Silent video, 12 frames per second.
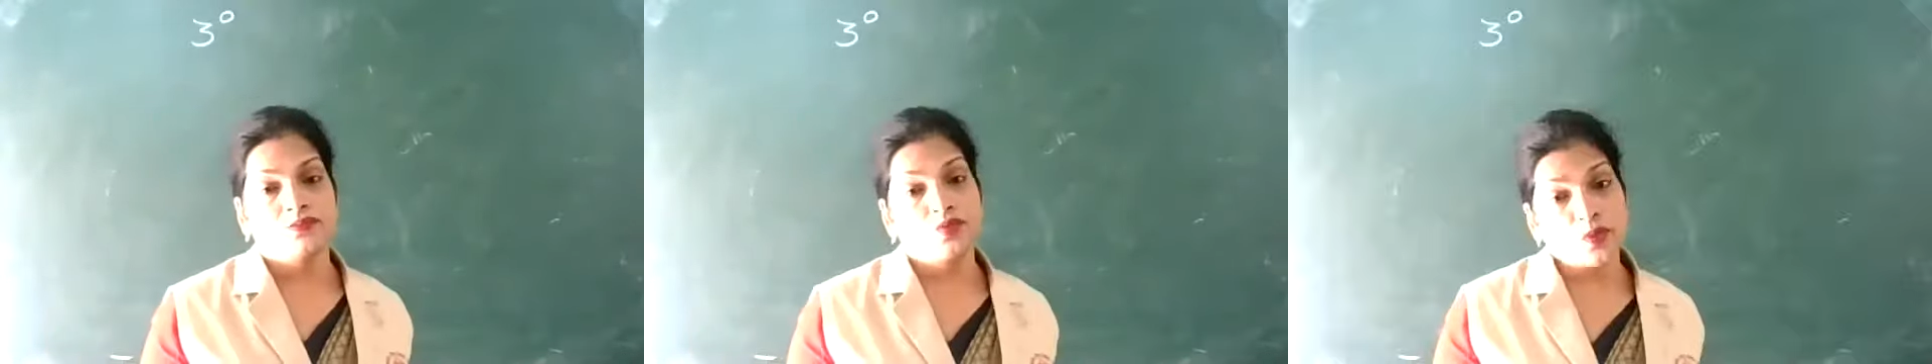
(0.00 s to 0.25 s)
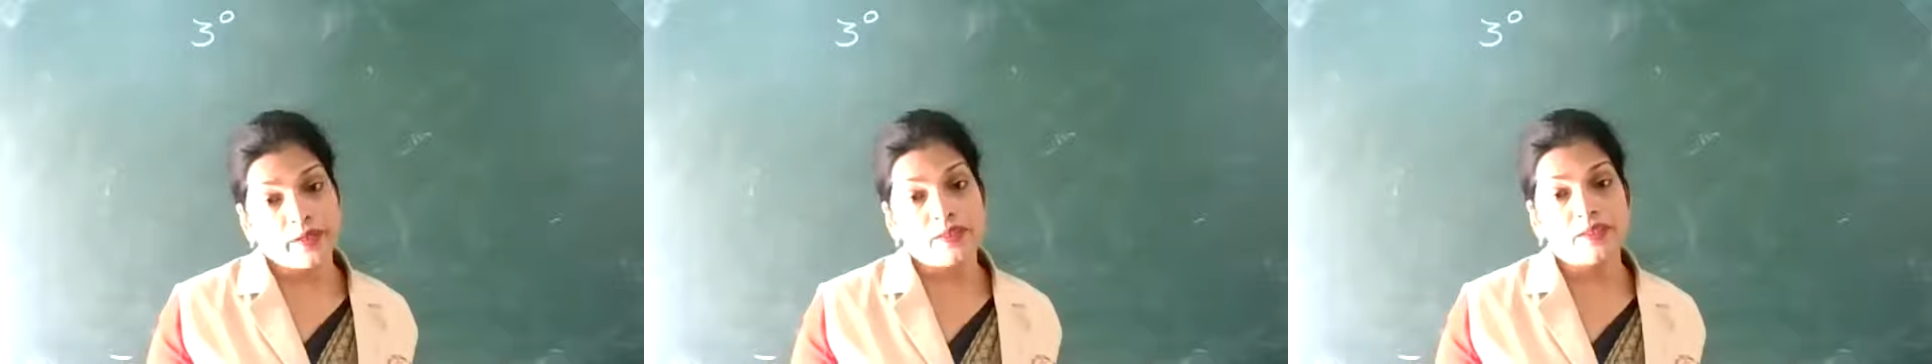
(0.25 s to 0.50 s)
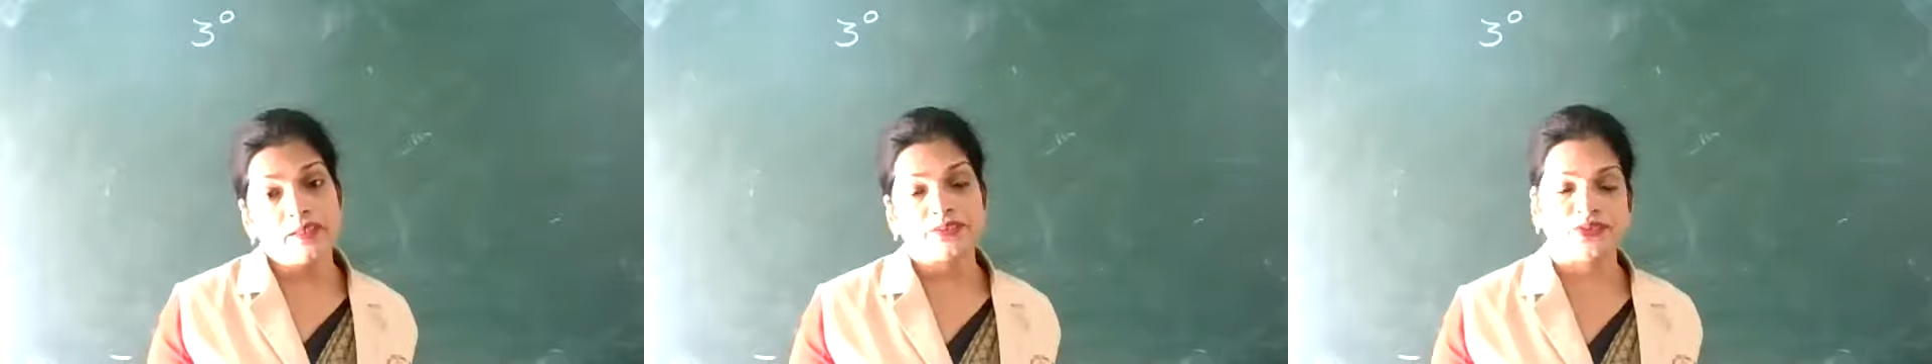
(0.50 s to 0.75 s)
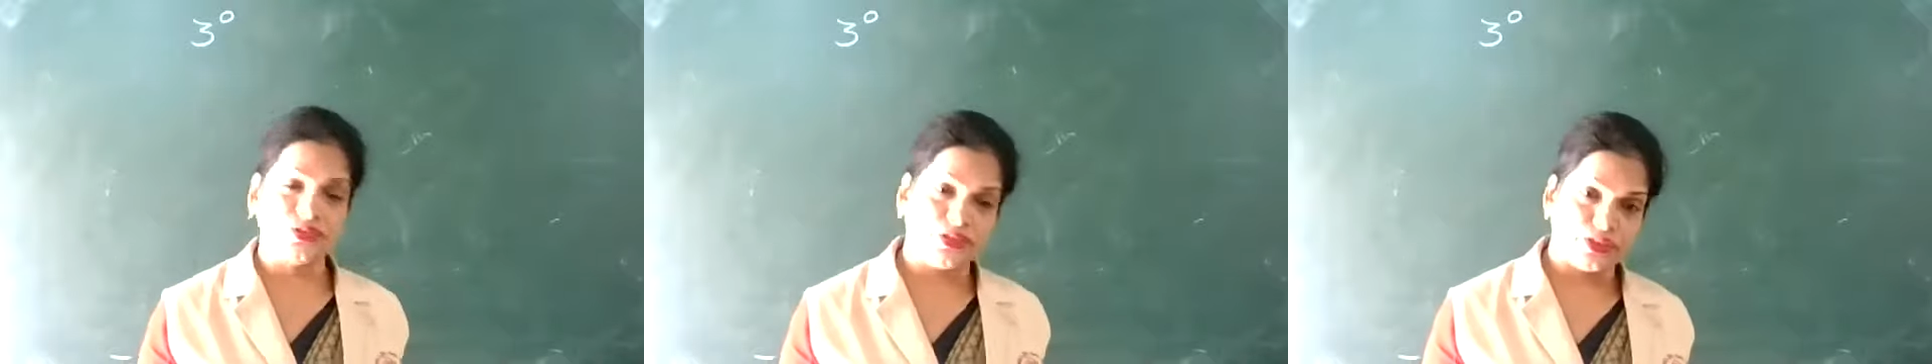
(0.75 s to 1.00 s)
3
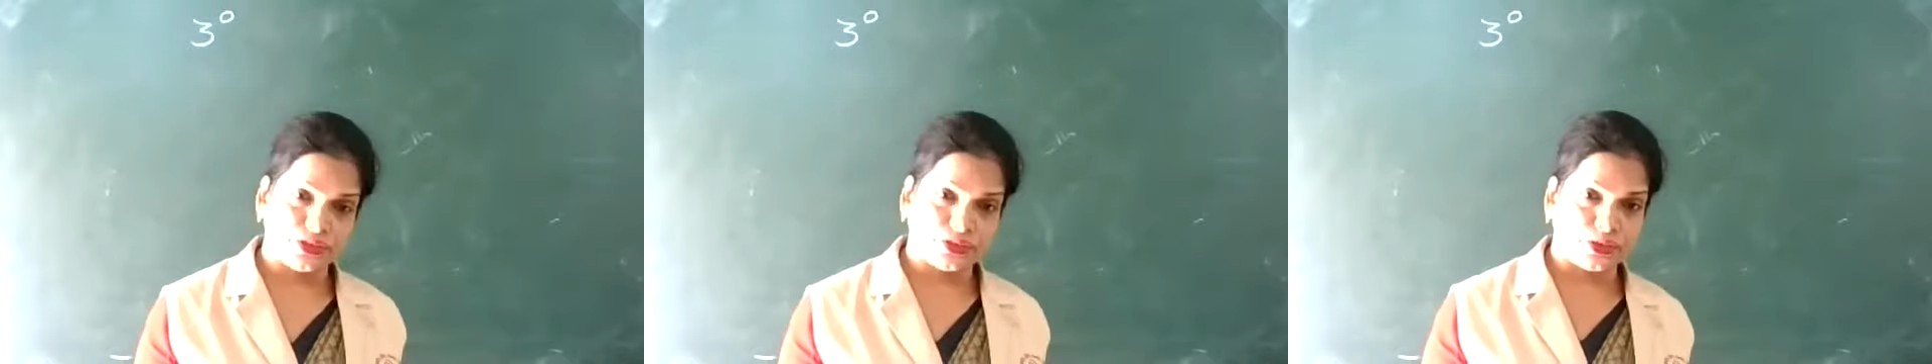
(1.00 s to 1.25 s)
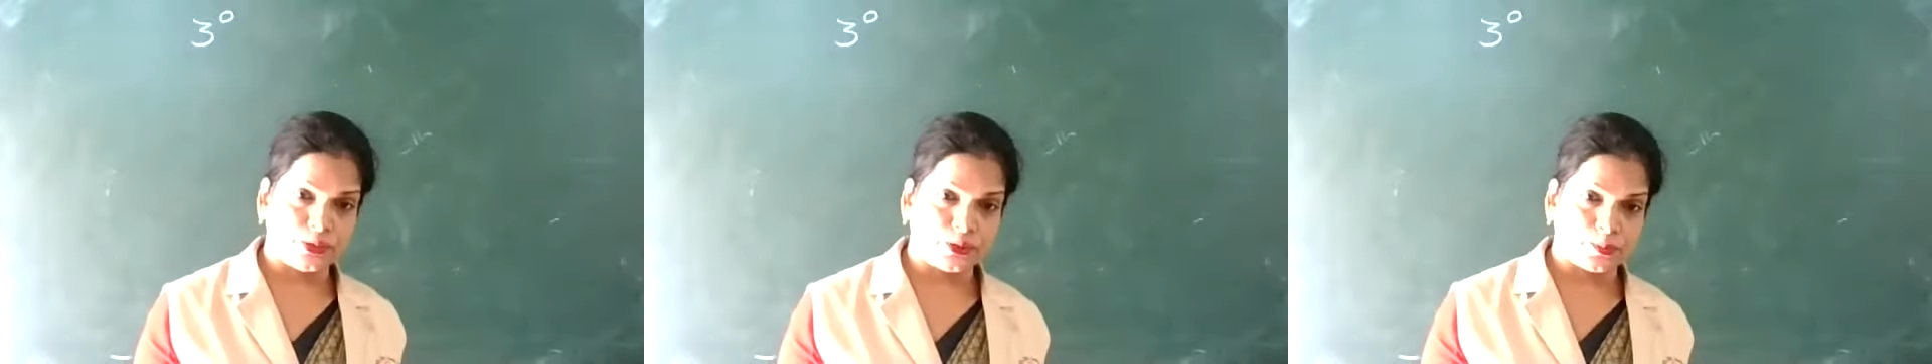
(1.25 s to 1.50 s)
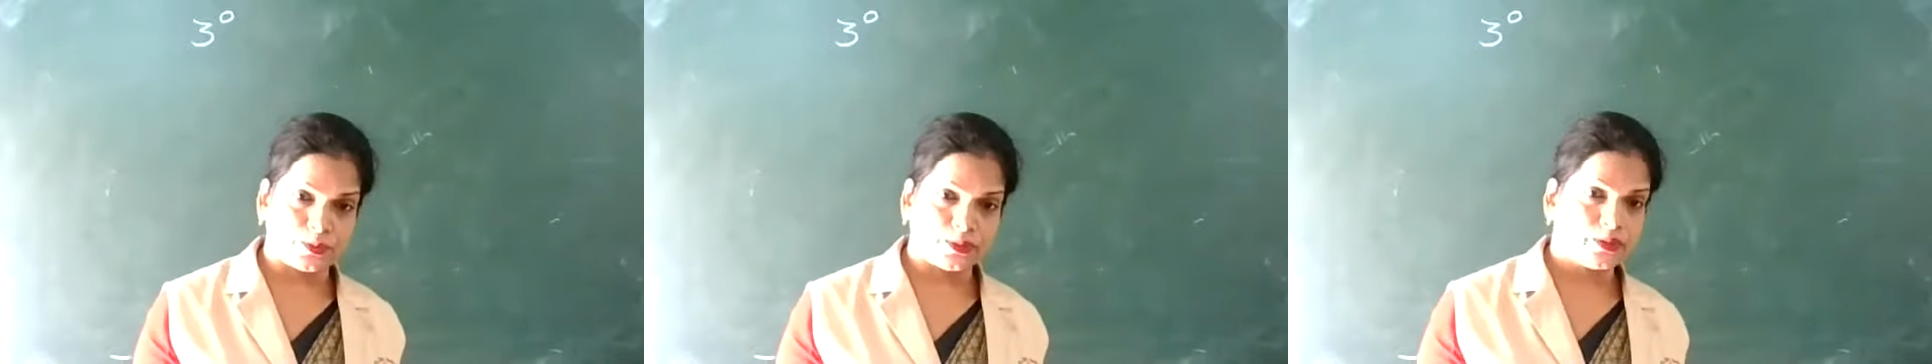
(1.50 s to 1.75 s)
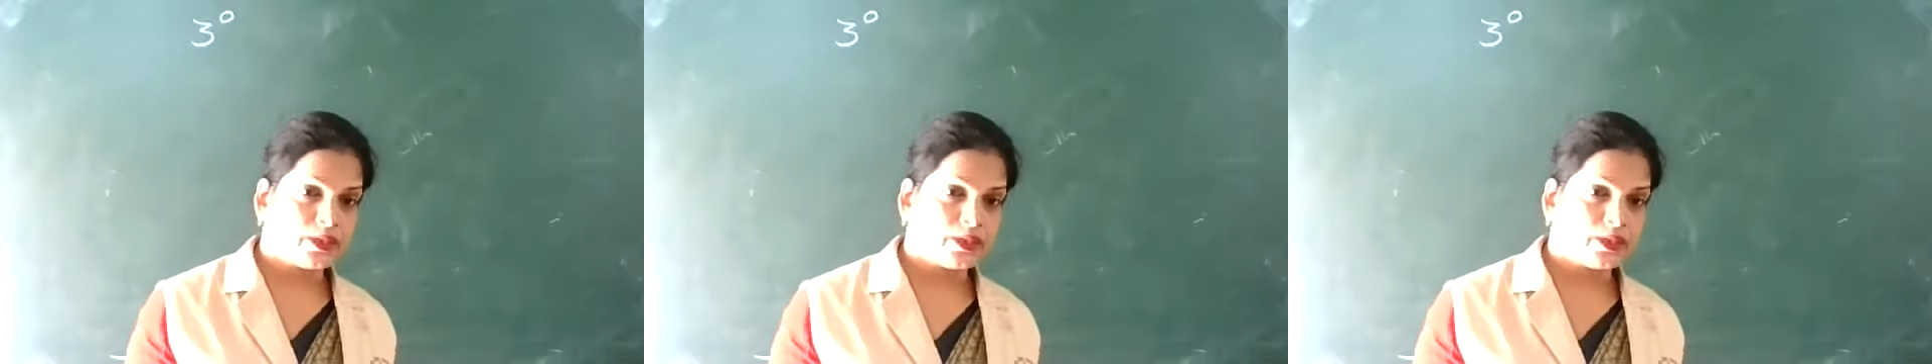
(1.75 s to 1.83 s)
CH3 groups.